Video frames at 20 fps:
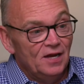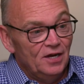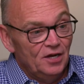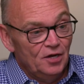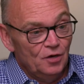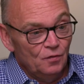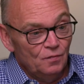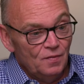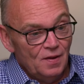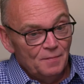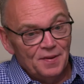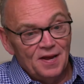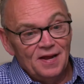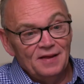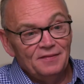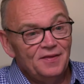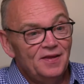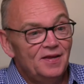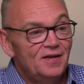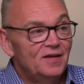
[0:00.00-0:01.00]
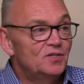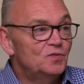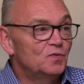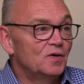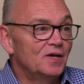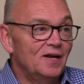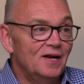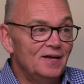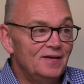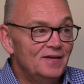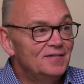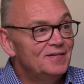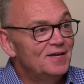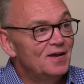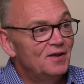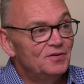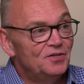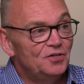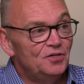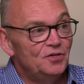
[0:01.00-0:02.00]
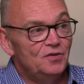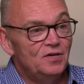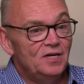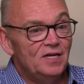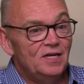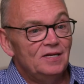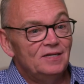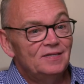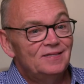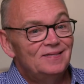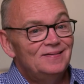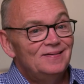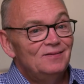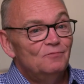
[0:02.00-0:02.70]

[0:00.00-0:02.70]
you know, buy this, what kind of discount do you need?